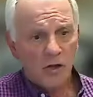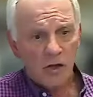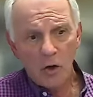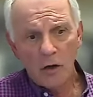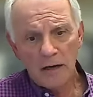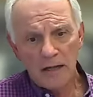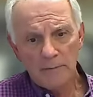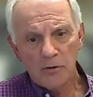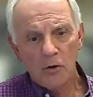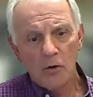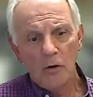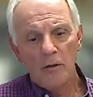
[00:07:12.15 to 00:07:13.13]

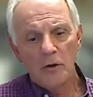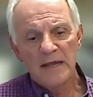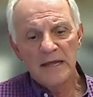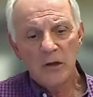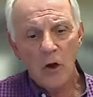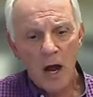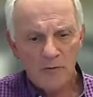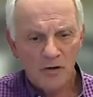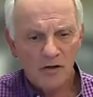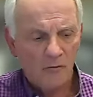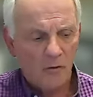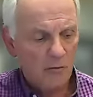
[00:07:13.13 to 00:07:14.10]
startups or are there
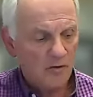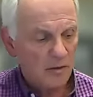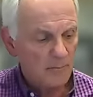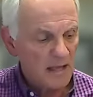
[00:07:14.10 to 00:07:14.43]
e-commerce firms?